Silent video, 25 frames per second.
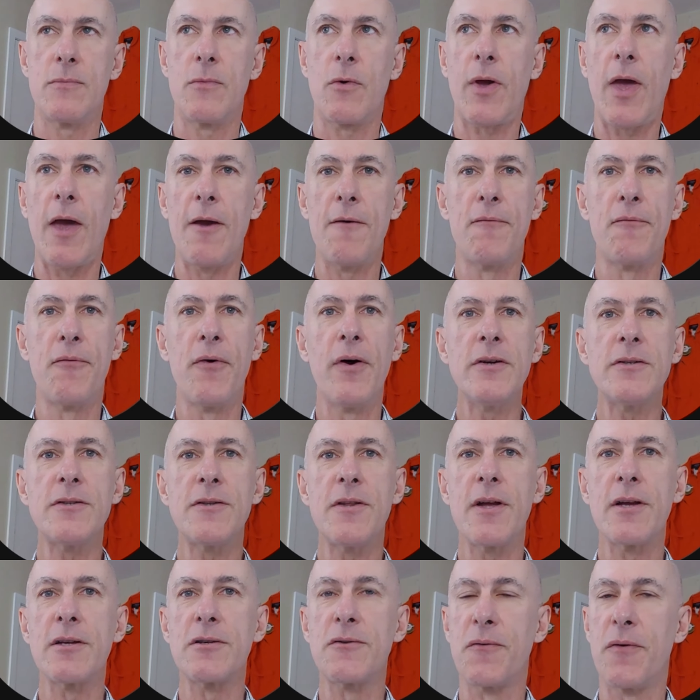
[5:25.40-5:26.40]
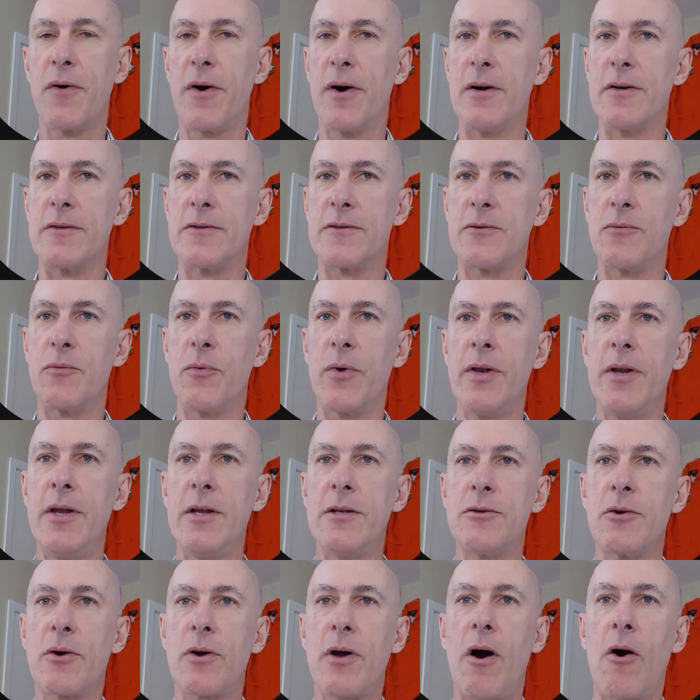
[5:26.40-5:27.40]
Okay, first things first, we
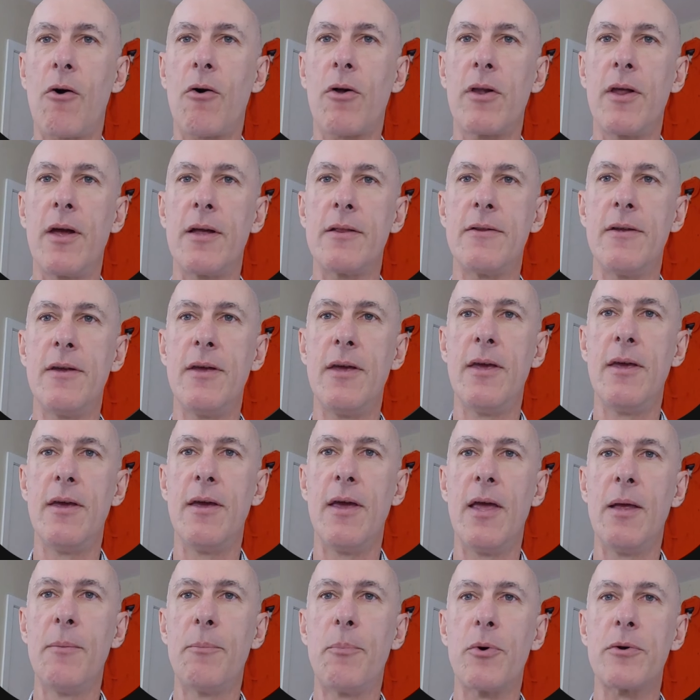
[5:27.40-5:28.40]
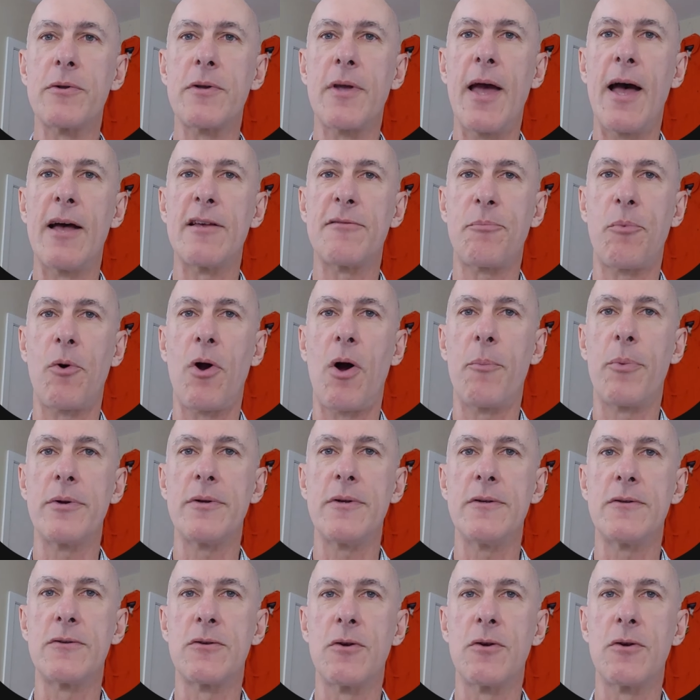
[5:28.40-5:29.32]
need to calculate the input gas property.